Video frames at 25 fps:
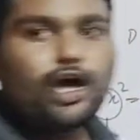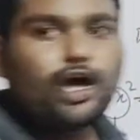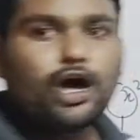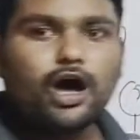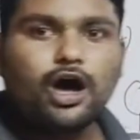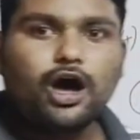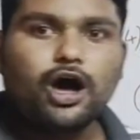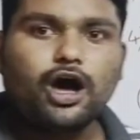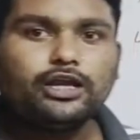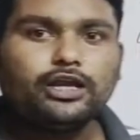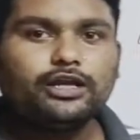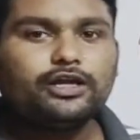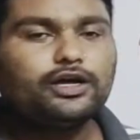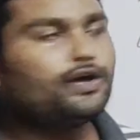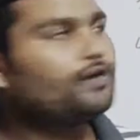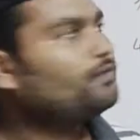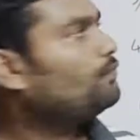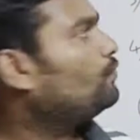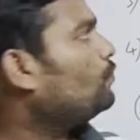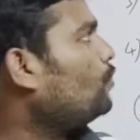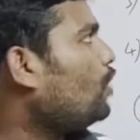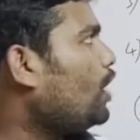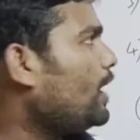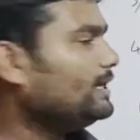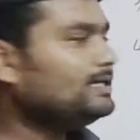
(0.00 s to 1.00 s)
or
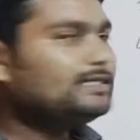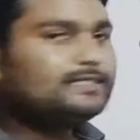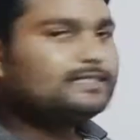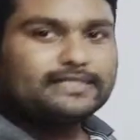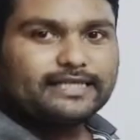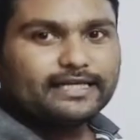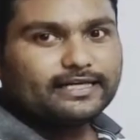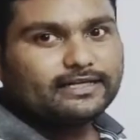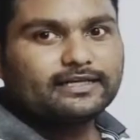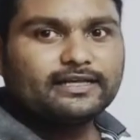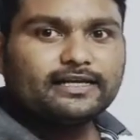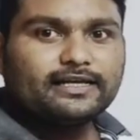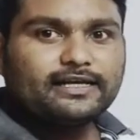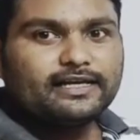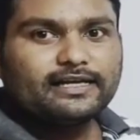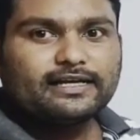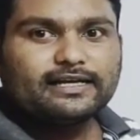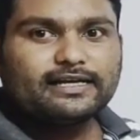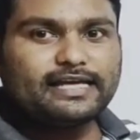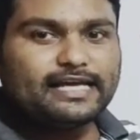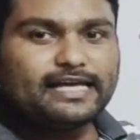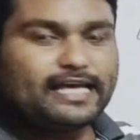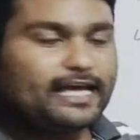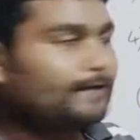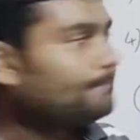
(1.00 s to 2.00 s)
void set.
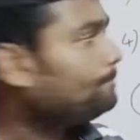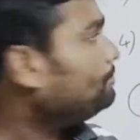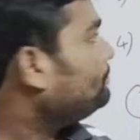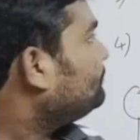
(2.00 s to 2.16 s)
Clear?